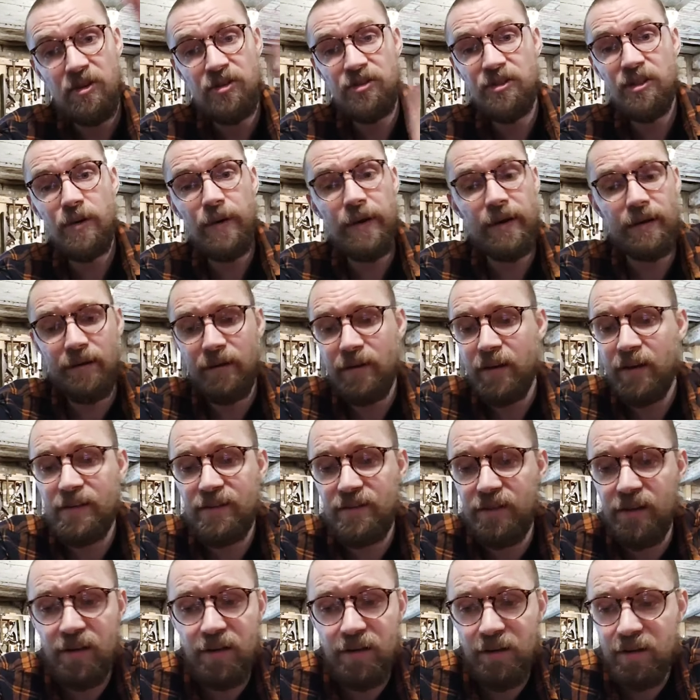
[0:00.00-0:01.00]
Just do it.
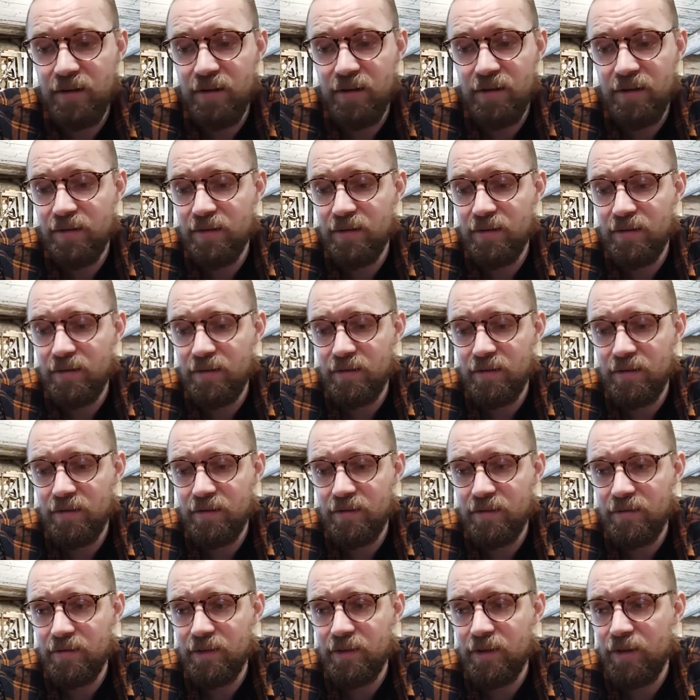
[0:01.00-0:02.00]
It's,
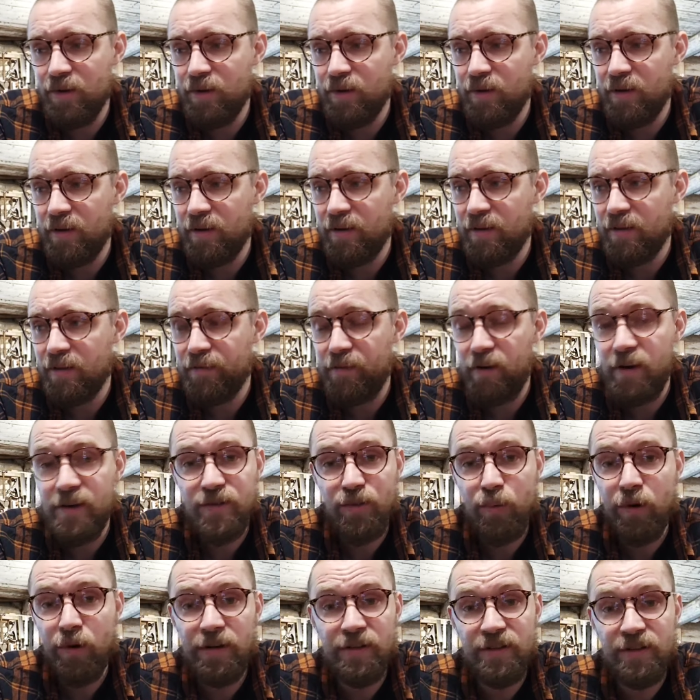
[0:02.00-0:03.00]
you know, the
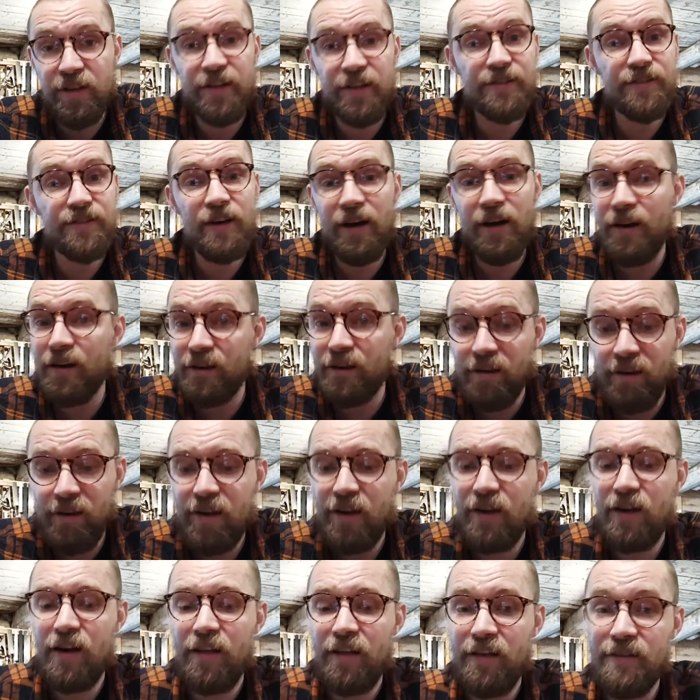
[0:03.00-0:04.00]
first one's going to
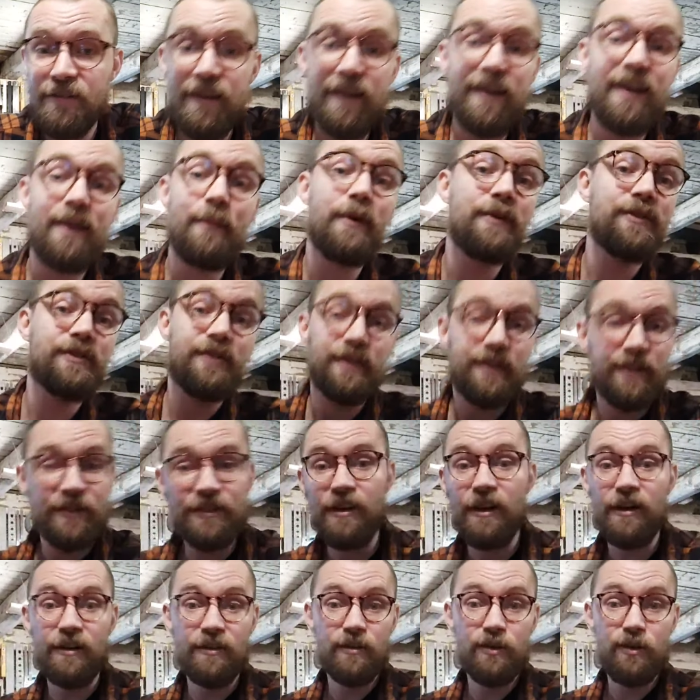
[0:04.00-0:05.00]
suck. The second one's
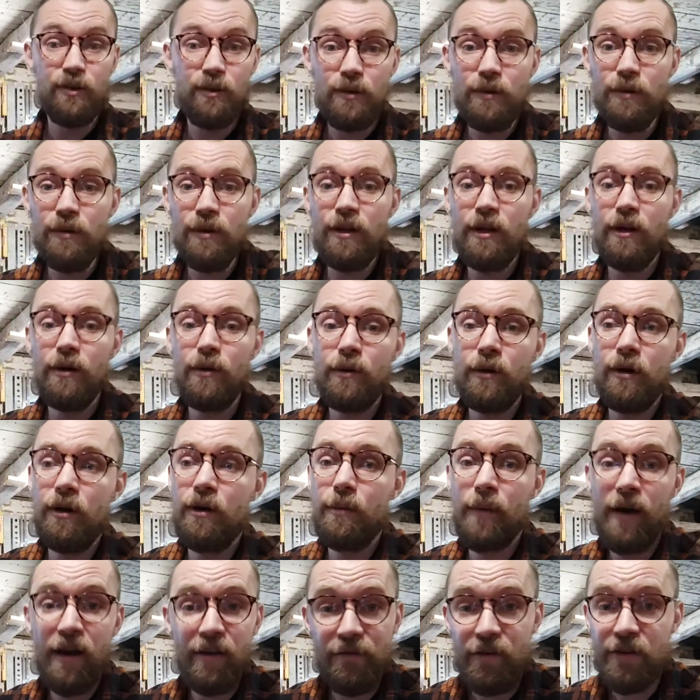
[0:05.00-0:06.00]
going to suck too. You
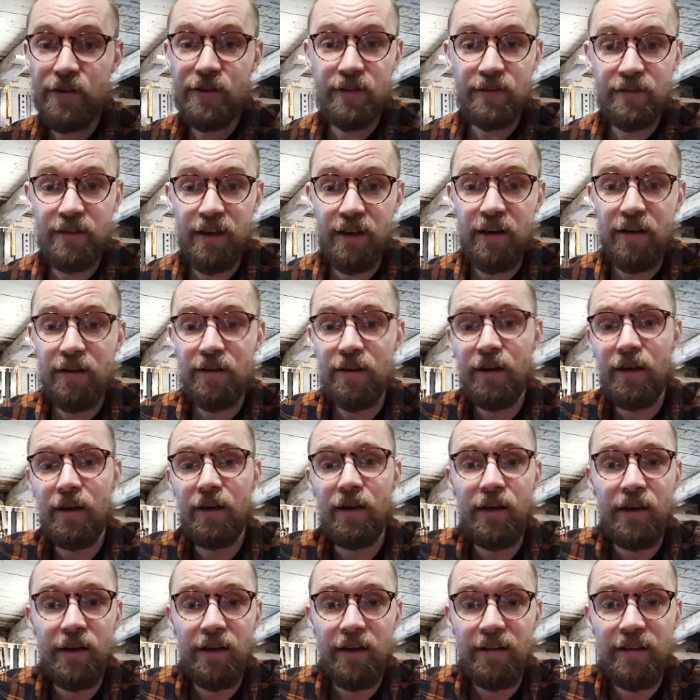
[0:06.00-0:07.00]
know, my first guitar
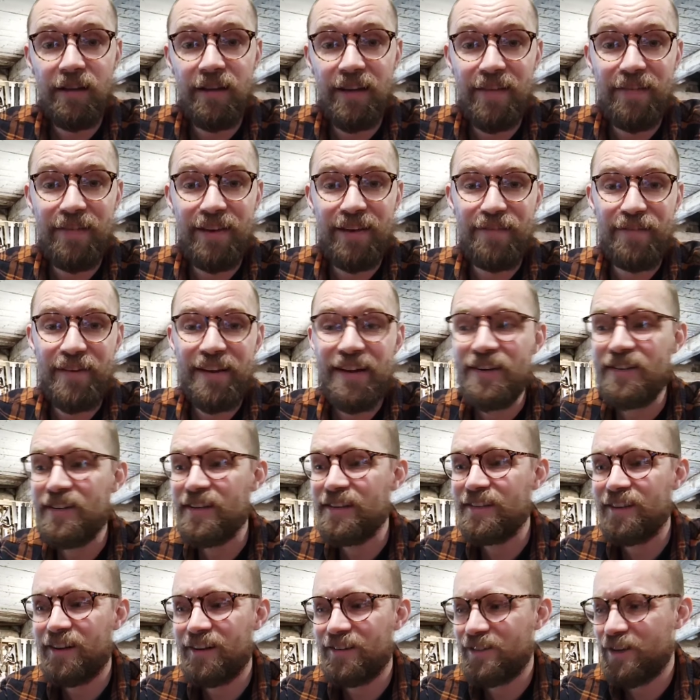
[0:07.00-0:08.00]
didn't even get
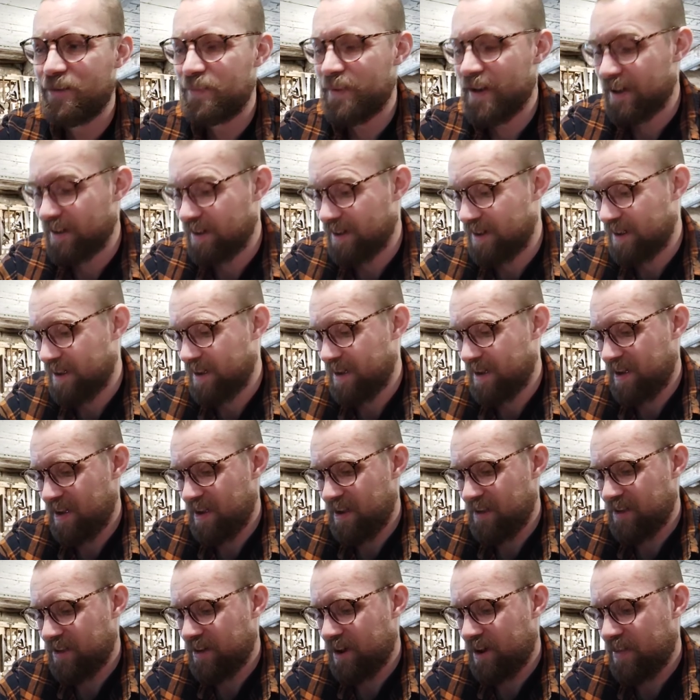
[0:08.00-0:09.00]
finished. It sucked so bad.
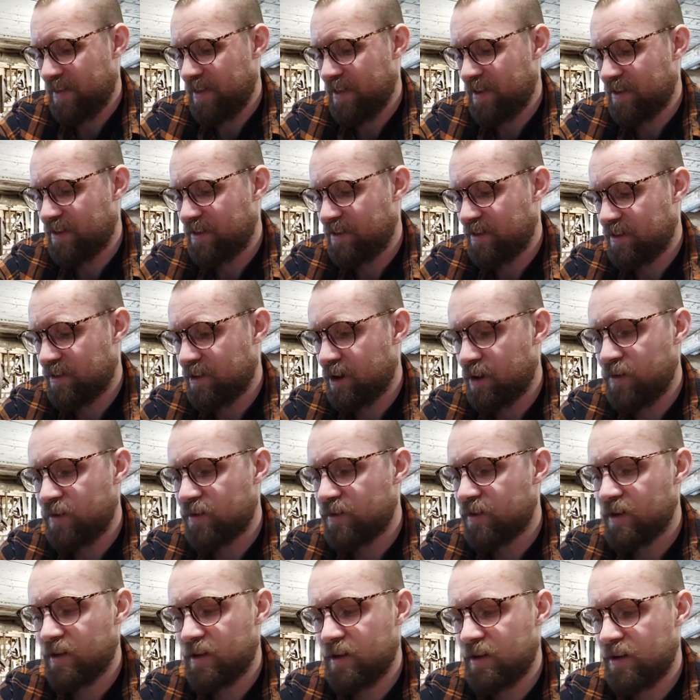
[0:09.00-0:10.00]
So I think
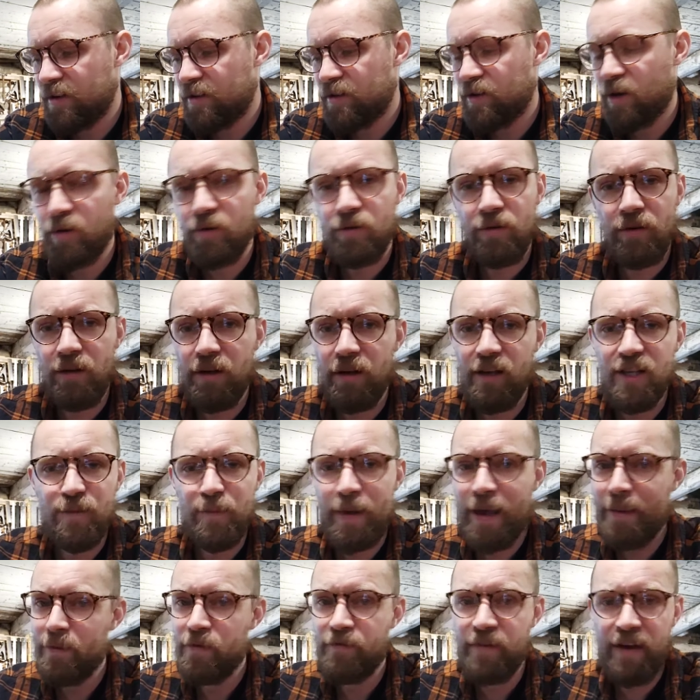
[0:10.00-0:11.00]
don't
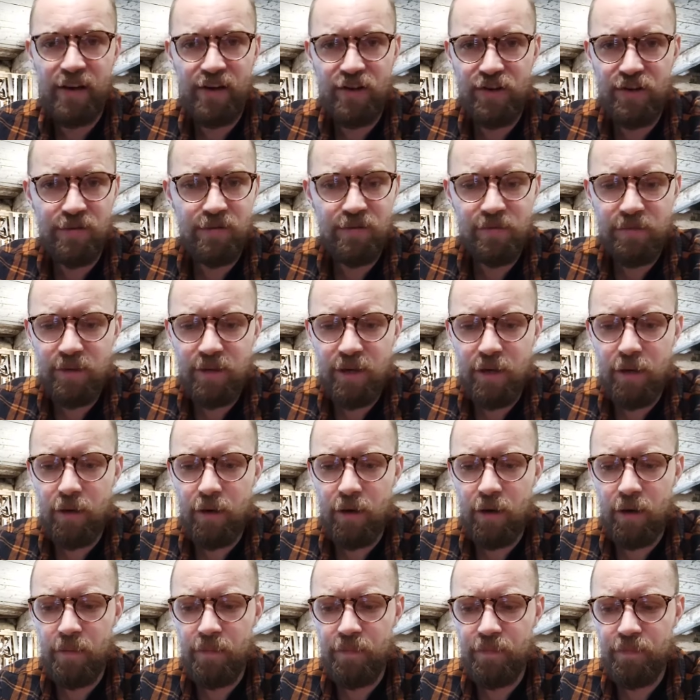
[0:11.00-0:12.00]
expect perfection. You
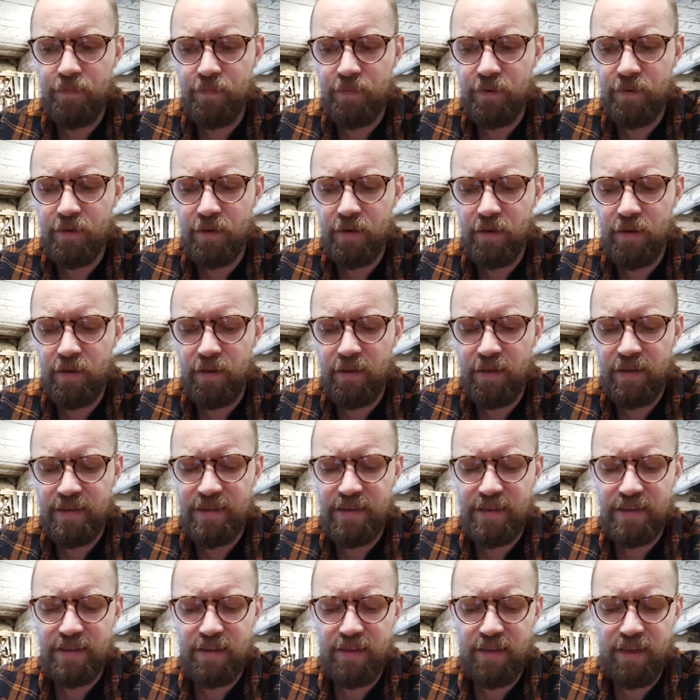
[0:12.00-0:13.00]
know,
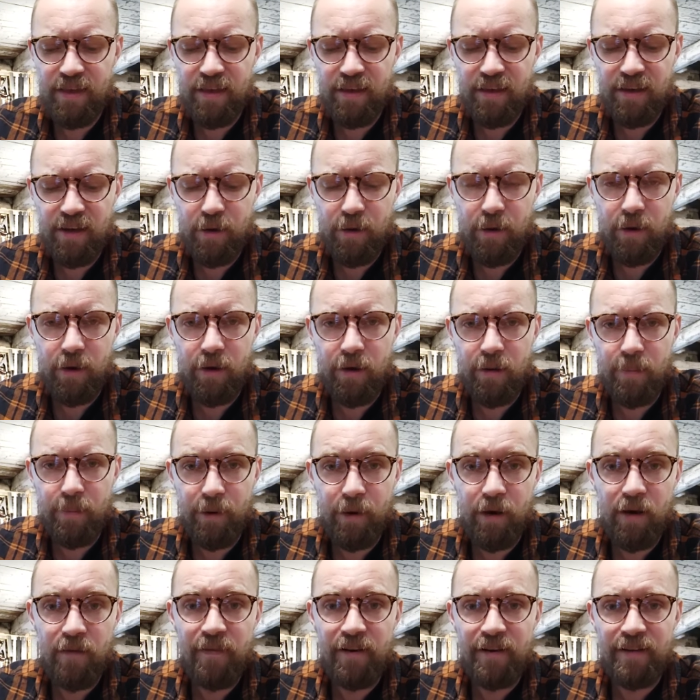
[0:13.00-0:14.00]
there's that thing, you
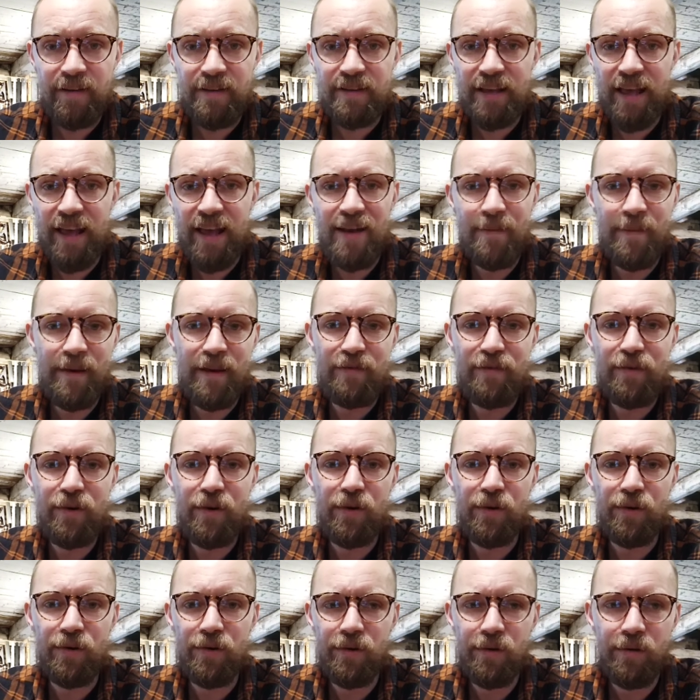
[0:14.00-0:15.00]
know, perfect is the enemy
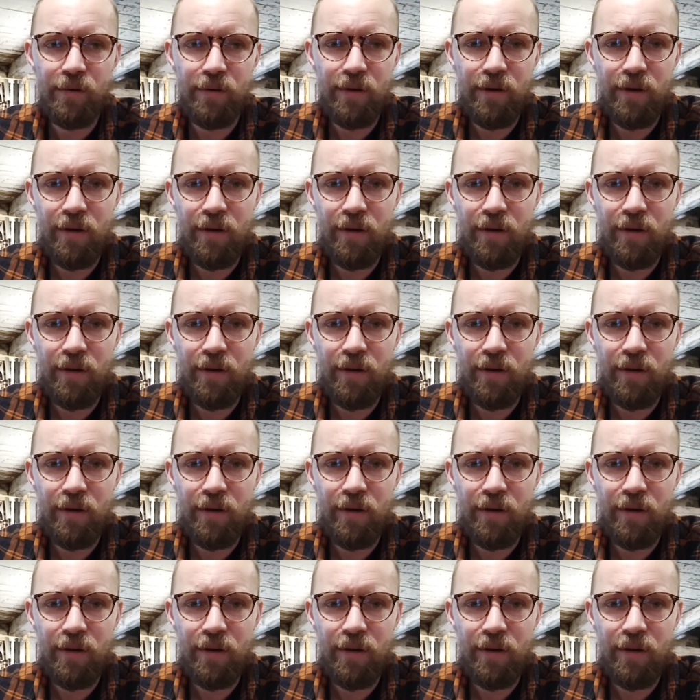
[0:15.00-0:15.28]
of good.